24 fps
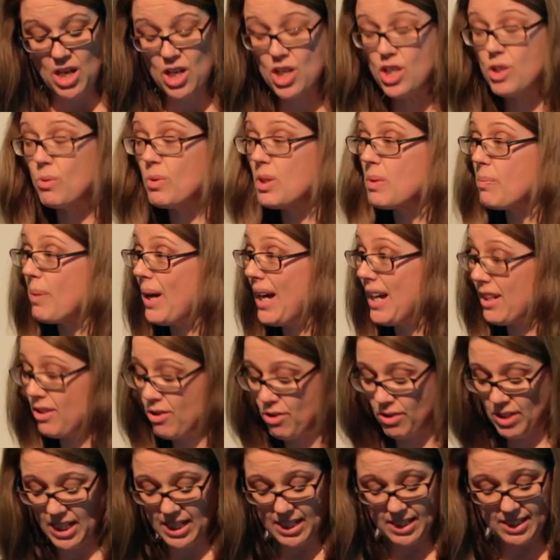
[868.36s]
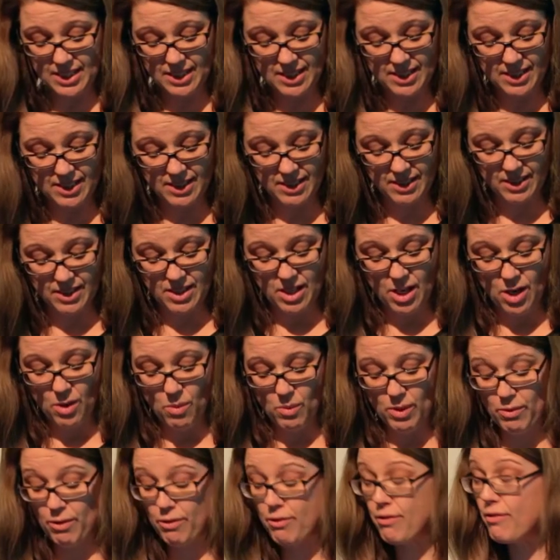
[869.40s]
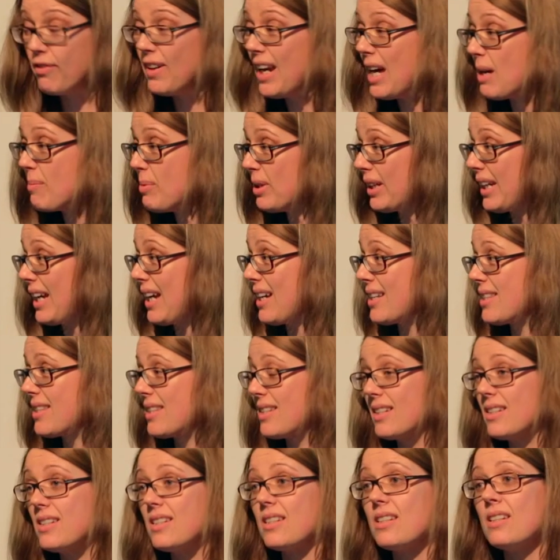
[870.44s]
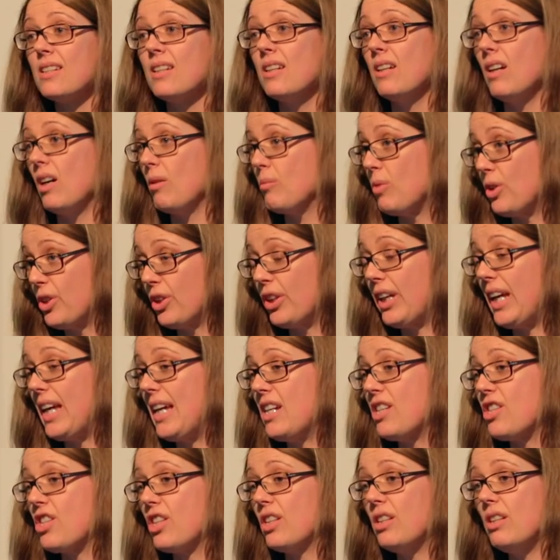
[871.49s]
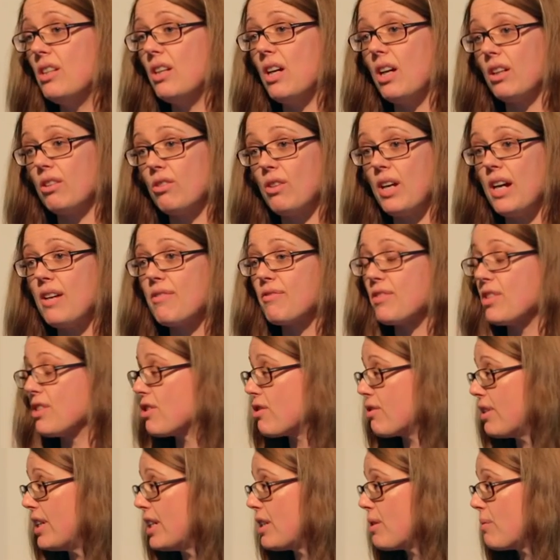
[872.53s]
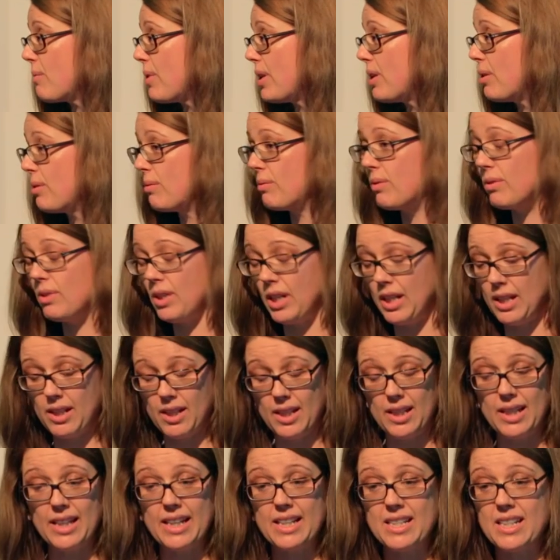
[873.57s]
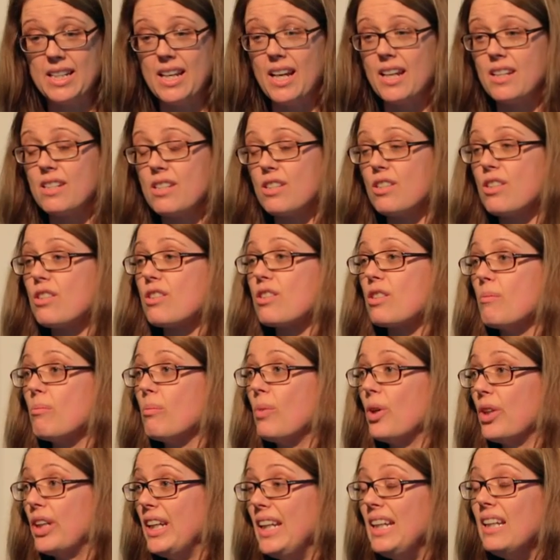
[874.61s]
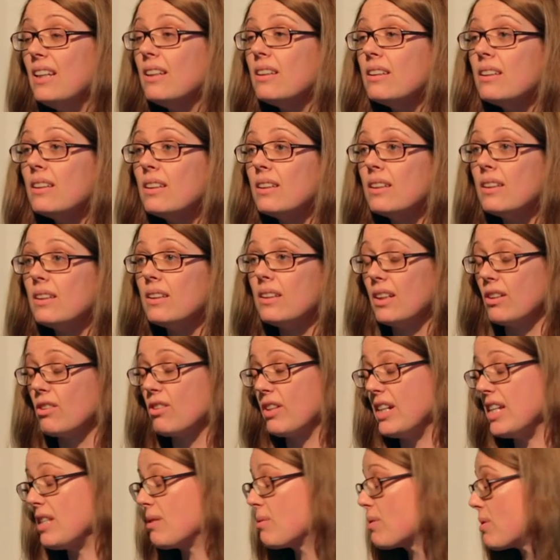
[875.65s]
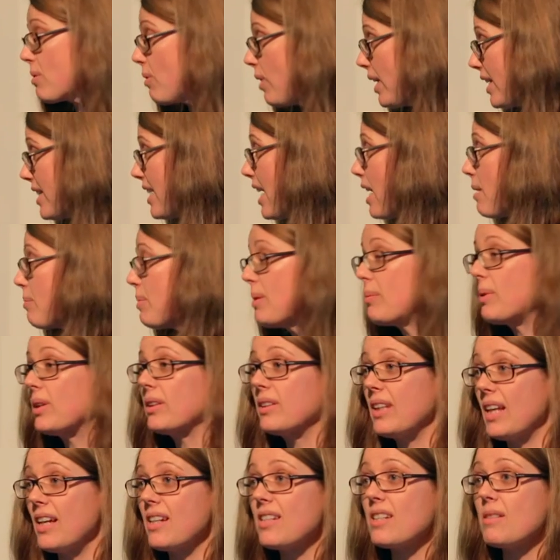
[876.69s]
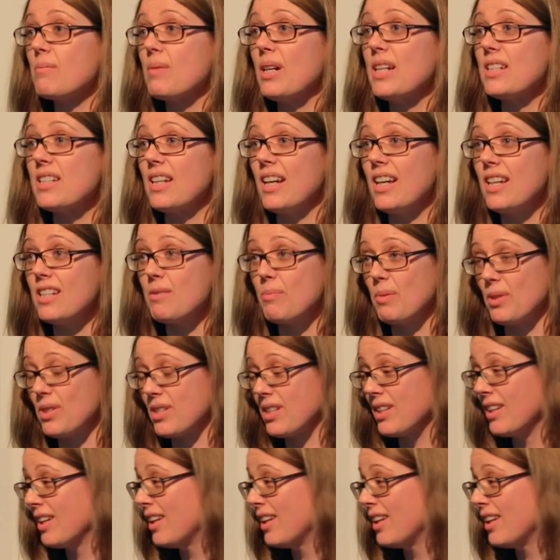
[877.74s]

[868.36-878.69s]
She was patronized. We were flabbergasted on one occasion on Grafton Street when a lady handed her some money. Now, Grace was quite happy about that, I might add, but